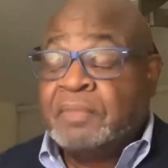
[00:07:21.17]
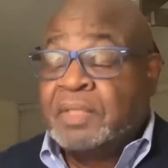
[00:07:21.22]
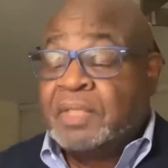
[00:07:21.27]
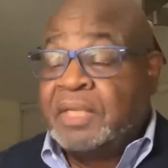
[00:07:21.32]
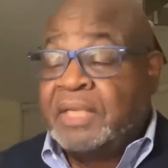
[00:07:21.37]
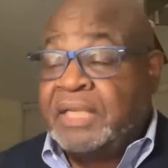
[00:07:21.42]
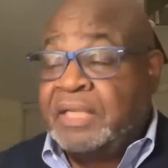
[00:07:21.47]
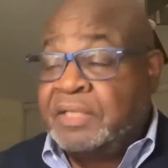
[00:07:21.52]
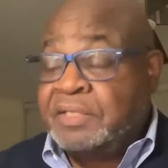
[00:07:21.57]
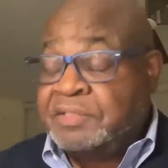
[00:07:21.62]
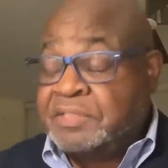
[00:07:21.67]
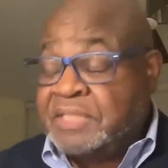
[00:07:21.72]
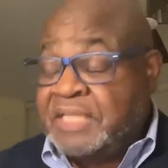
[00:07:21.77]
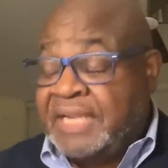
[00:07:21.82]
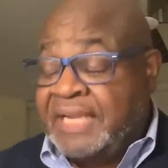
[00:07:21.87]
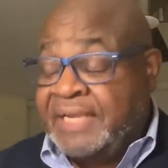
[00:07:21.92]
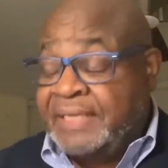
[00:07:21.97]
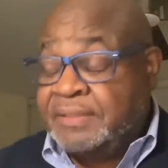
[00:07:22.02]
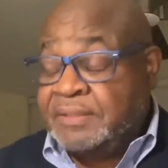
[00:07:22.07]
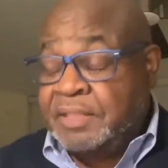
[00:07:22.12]
is
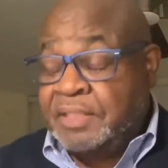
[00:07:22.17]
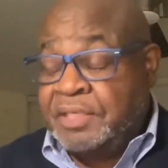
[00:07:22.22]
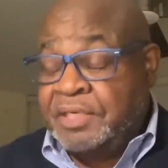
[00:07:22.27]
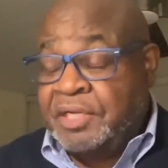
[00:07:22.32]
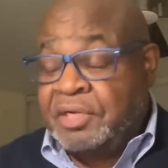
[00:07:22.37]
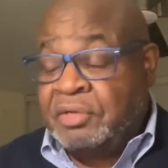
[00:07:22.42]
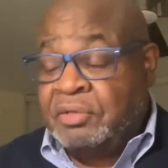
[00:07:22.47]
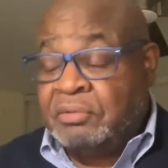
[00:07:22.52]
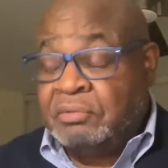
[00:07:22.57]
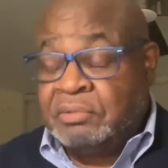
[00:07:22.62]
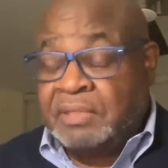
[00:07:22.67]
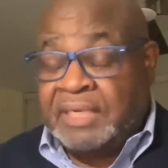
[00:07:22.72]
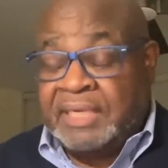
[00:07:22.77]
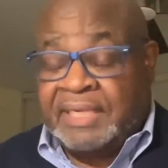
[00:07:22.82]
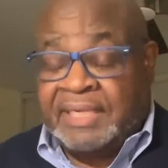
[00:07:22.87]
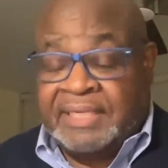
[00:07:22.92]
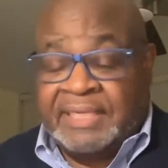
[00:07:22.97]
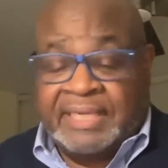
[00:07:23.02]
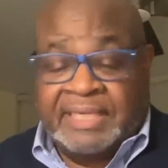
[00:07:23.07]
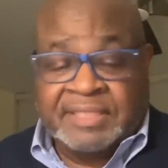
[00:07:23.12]
that you know,
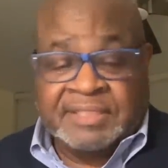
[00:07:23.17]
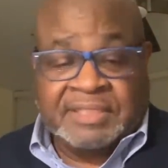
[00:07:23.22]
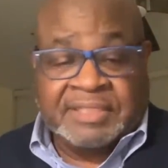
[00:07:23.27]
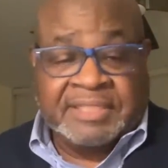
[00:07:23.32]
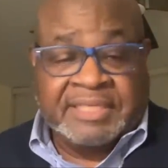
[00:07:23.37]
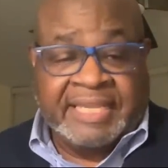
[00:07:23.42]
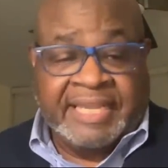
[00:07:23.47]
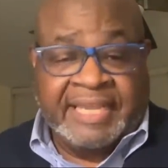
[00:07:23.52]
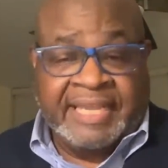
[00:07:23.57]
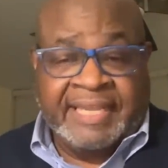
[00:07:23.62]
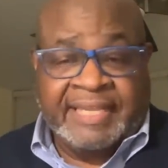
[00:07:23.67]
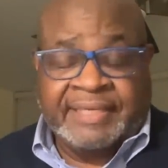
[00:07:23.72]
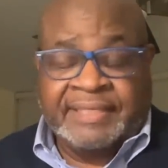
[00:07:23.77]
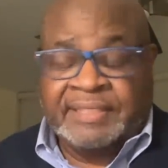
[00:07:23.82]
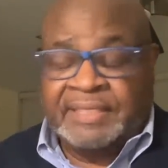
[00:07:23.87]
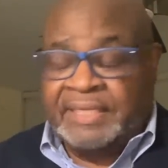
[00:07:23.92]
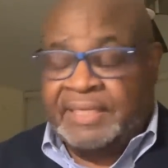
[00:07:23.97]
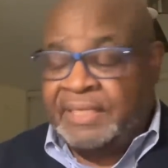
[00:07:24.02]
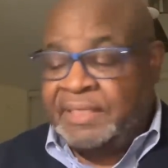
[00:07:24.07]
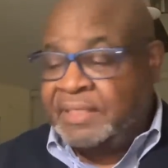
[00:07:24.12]
as a
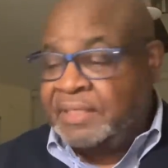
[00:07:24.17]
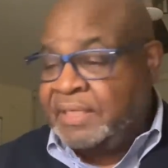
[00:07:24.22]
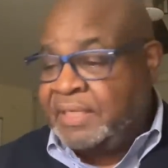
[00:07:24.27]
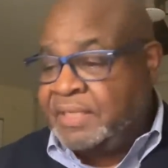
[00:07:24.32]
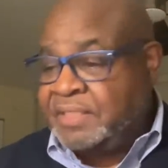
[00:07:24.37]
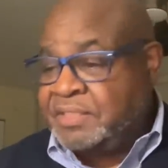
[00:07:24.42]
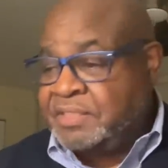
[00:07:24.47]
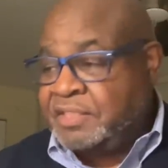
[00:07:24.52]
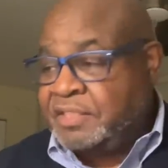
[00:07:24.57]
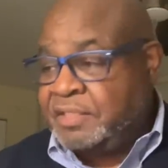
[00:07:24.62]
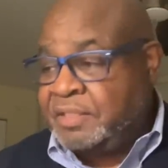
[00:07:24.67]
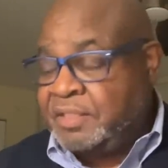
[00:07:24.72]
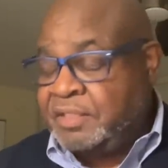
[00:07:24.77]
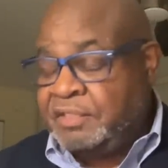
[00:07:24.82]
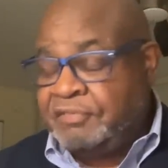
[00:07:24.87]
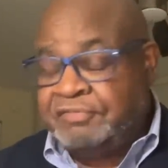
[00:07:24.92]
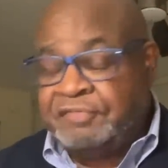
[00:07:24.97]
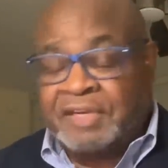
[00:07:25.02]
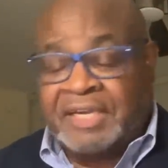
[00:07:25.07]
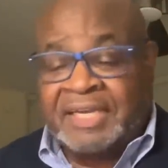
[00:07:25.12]
dad and as
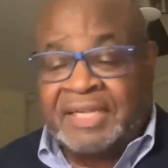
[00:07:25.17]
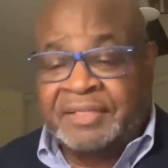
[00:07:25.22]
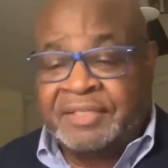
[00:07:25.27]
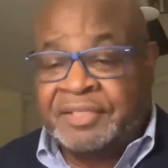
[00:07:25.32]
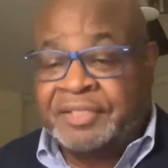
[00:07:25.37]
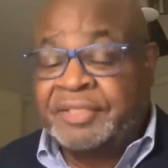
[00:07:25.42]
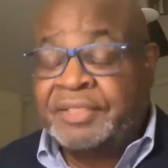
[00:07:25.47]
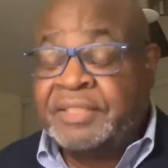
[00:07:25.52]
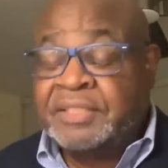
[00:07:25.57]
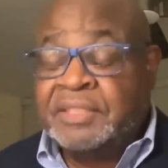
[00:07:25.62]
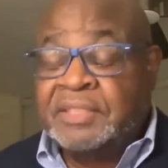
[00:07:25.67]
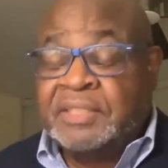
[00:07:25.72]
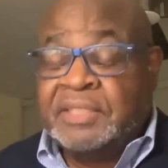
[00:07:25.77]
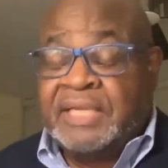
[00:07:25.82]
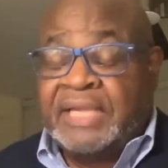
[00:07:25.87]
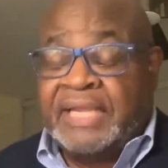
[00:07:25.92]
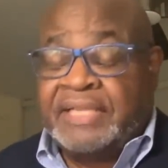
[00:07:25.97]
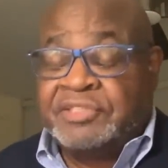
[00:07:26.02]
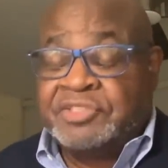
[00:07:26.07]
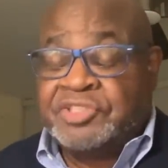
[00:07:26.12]
a father
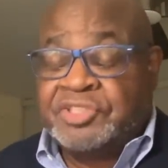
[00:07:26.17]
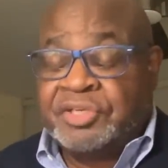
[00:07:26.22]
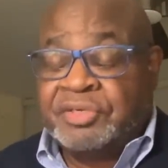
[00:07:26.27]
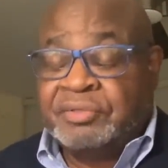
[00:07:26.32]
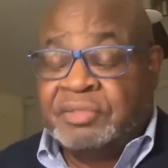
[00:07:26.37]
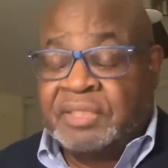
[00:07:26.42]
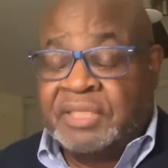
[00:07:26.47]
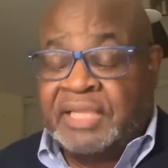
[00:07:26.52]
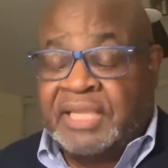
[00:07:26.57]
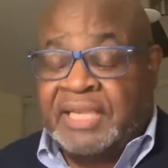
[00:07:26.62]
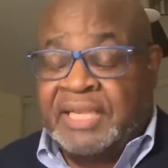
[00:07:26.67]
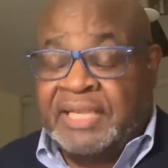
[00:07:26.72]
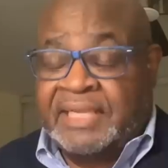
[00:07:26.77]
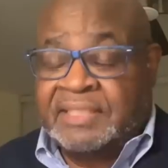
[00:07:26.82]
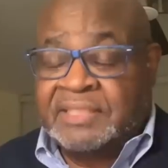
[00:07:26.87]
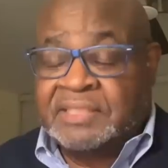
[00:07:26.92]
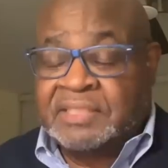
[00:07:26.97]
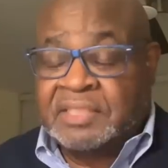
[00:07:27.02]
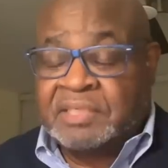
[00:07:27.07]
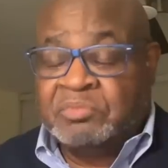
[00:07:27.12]
and certainly,
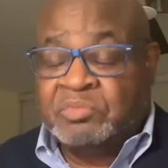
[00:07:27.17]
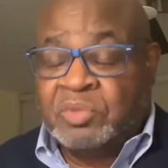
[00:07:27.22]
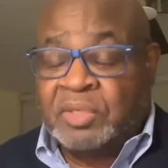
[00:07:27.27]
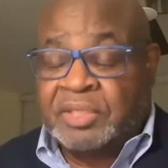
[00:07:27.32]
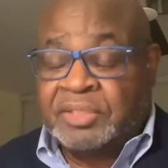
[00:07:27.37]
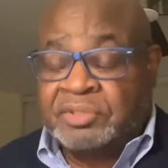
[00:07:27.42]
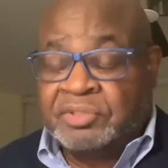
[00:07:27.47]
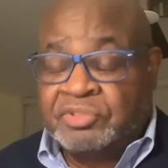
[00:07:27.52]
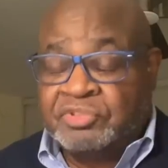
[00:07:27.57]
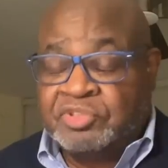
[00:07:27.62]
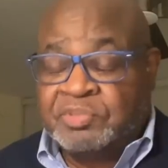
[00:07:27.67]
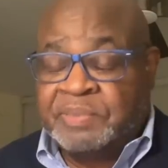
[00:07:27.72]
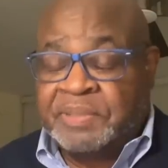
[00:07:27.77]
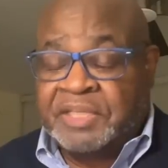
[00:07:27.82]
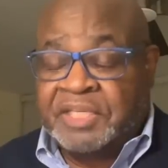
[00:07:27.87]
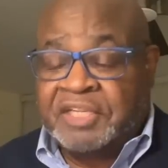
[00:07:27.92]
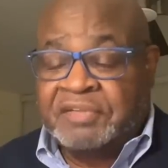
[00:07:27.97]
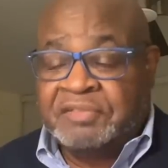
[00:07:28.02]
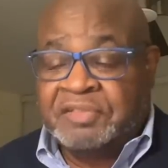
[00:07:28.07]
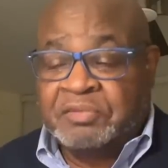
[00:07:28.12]
as someone who's been
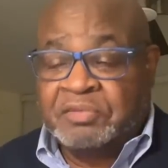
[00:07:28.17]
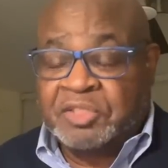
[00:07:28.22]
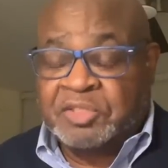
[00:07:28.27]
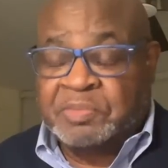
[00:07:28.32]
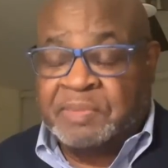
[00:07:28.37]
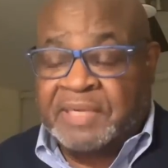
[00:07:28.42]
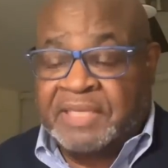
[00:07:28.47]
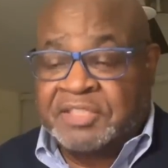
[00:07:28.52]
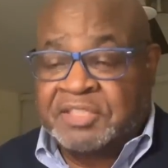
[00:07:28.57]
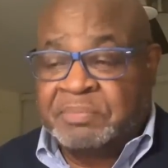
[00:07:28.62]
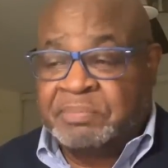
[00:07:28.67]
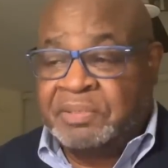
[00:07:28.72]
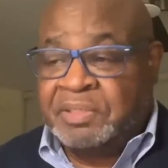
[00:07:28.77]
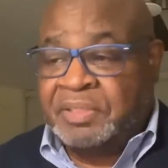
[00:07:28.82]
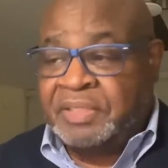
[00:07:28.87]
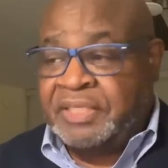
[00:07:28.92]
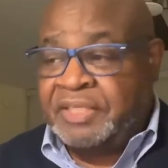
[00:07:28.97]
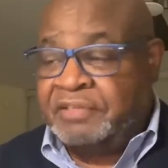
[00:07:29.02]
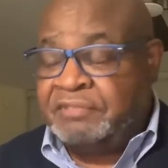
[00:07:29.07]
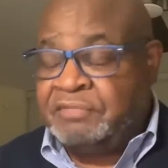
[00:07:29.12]
given the
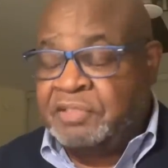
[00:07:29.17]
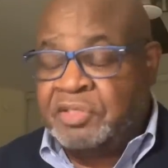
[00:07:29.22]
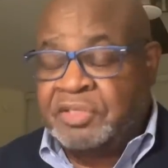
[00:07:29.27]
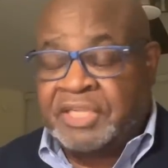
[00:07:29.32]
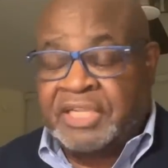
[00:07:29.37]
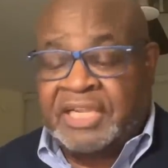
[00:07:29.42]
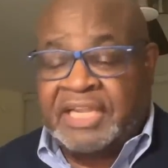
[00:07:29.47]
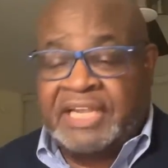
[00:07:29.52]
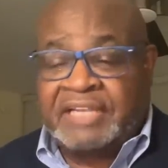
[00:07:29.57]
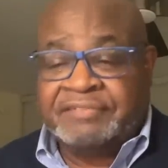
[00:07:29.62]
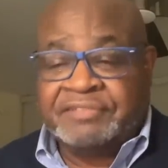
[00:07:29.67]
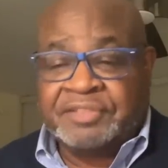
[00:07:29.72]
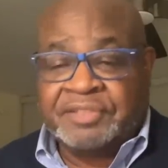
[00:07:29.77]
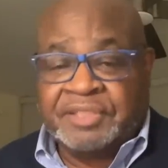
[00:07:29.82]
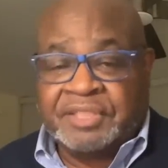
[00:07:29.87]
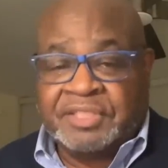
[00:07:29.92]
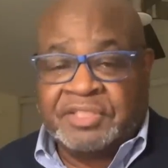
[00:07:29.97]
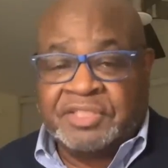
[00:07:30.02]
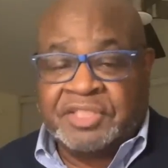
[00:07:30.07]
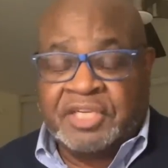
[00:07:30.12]
responsibility of looking after
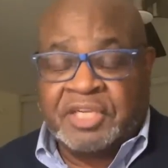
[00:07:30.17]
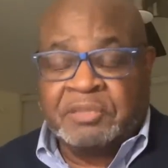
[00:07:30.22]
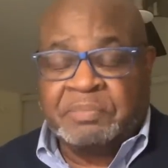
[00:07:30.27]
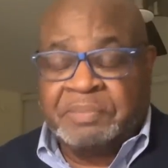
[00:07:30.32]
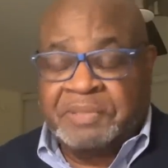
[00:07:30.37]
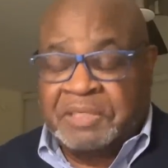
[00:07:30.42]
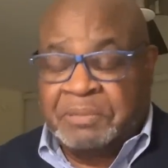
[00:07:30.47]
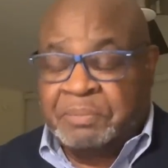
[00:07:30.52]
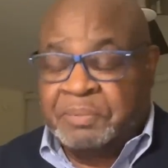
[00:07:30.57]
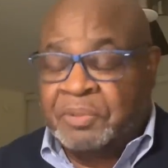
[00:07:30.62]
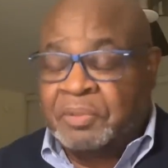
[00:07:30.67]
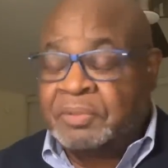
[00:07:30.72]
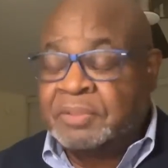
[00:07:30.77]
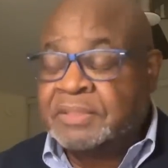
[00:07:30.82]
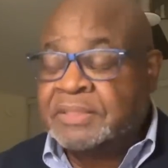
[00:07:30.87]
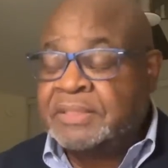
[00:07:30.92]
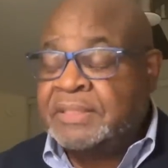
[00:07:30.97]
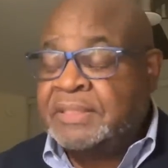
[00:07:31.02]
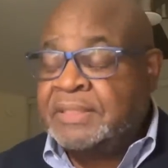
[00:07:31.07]
these young people,